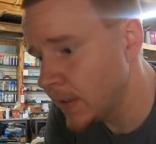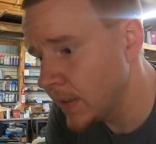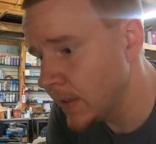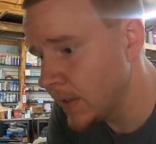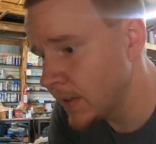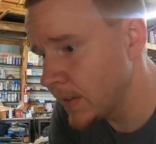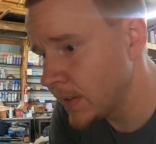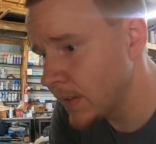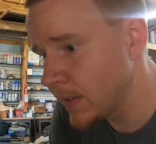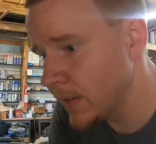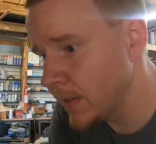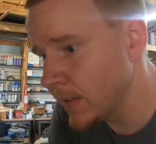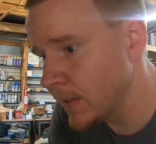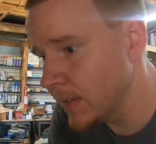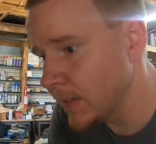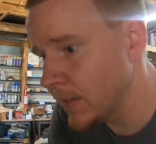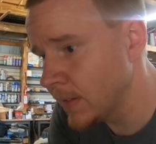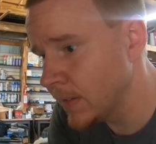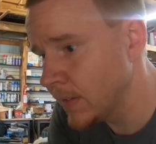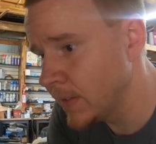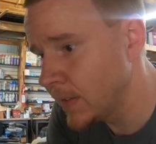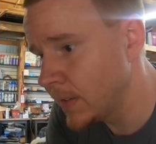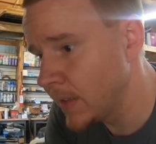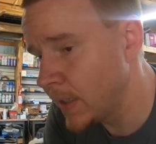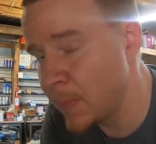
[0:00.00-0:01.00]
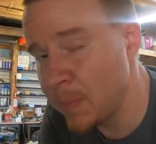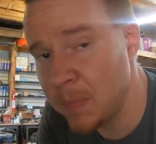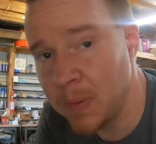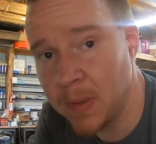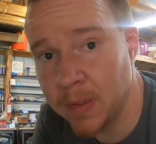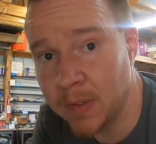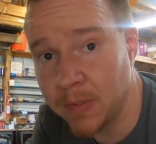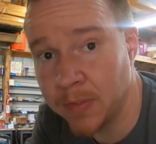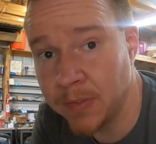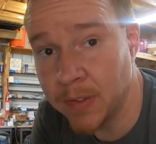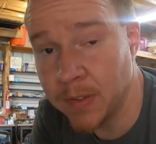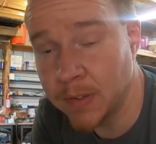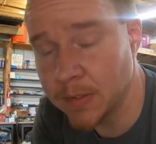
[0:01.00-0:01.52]
it
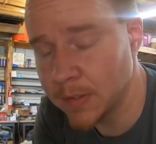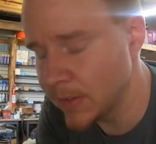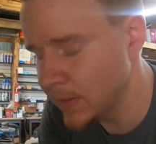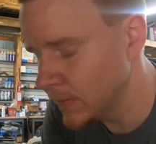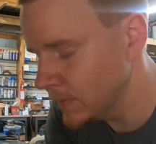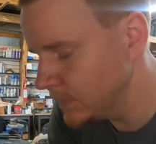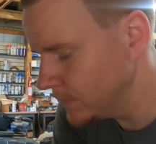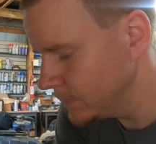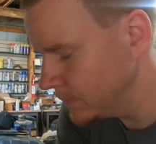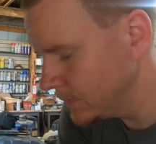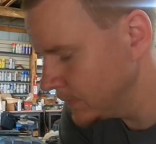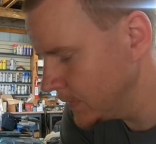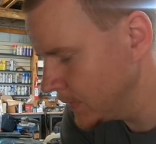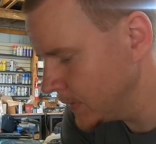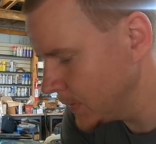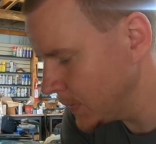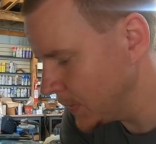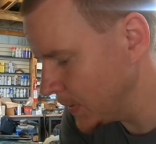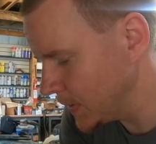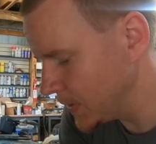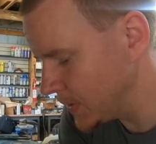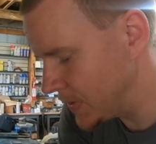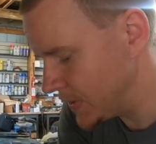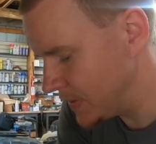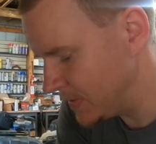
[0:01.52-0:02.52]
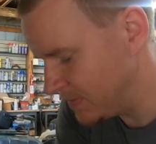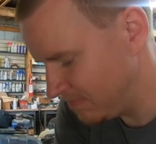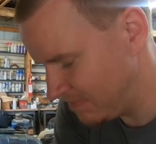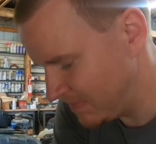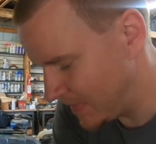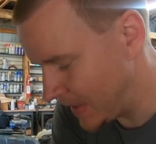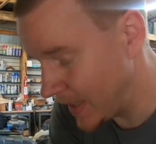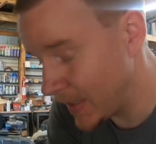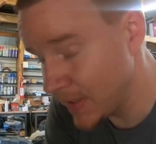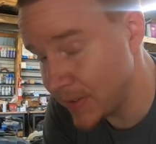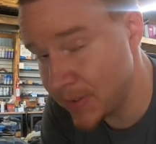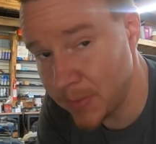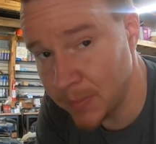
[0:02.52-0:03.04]
plugged the filter, which
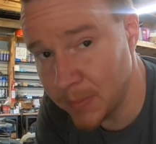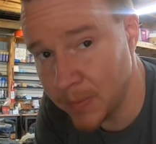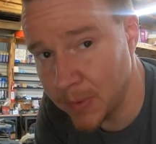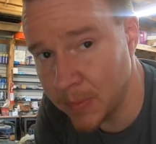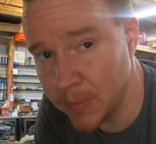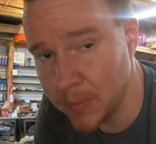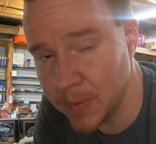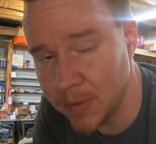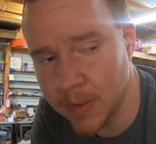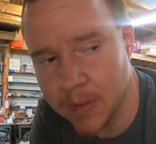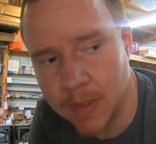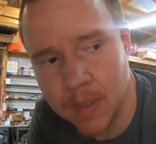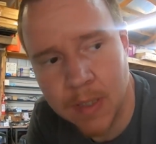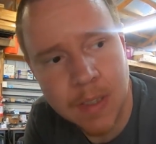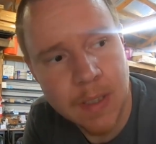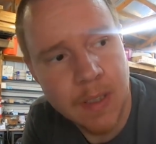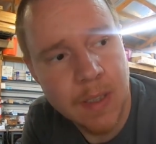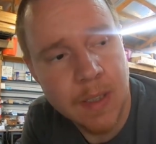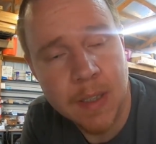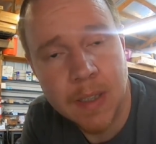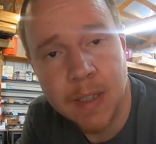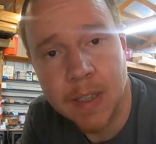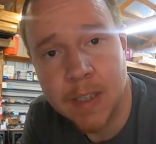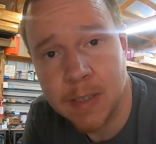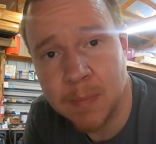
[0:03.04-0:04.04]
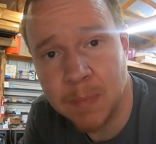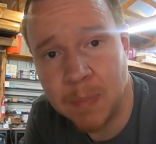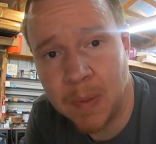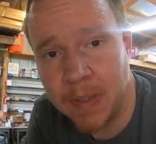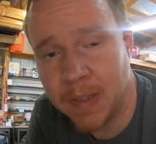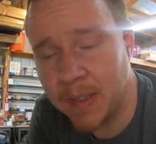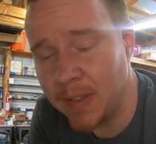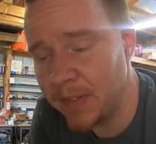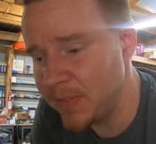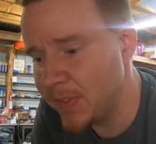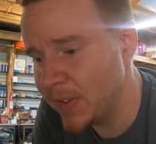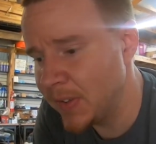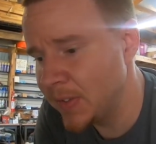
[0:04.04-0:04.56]
I assumed it would.
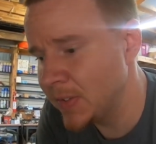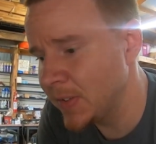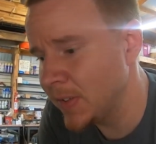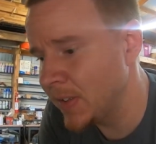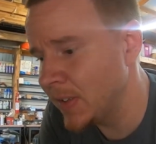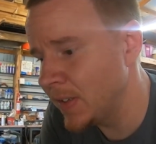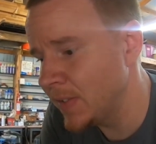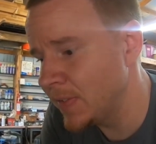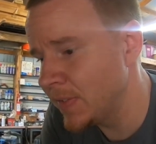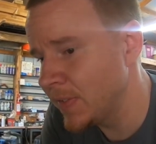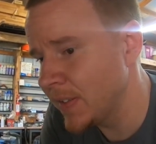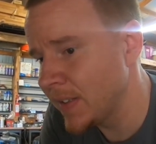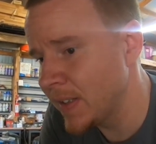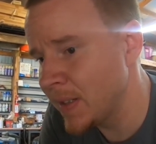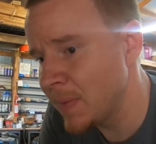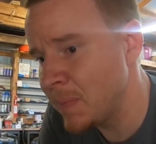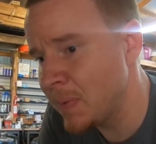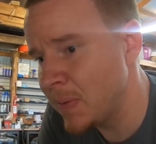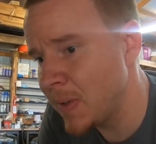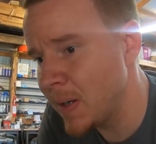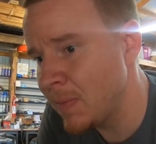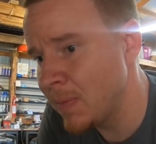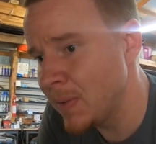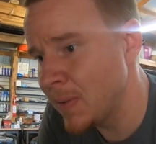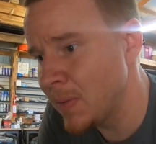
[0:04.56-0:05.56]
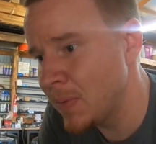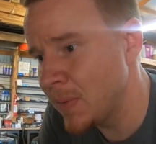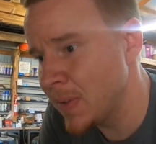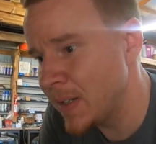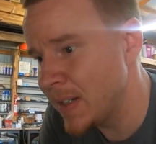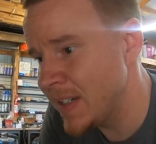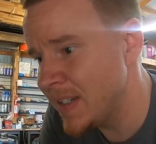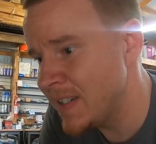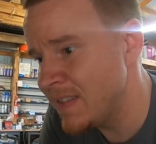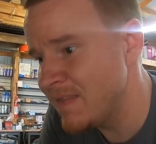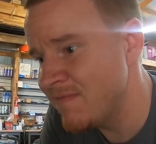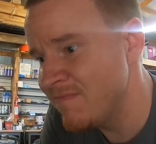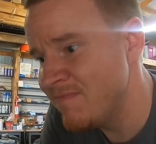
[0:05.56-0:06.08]
Spun that filter off, and it probably
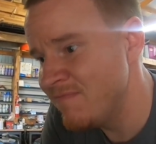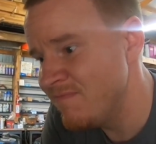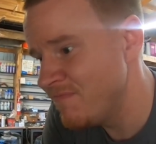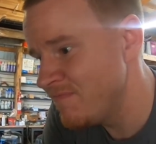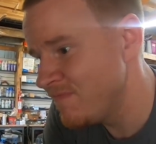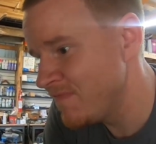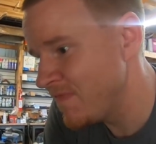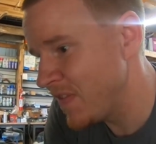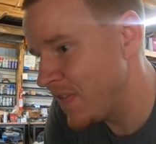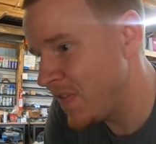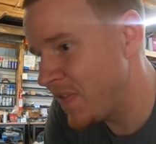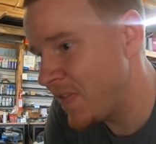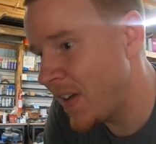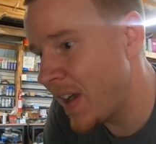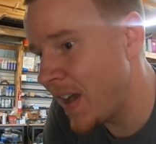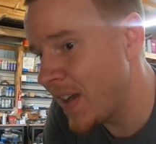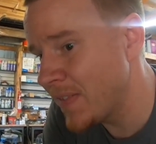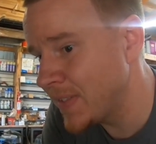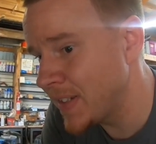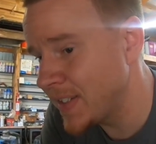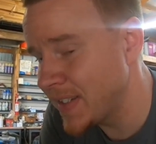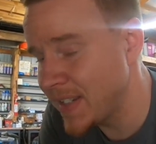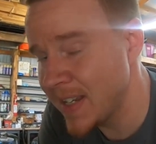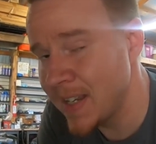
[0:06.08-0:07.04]
weighed 5 to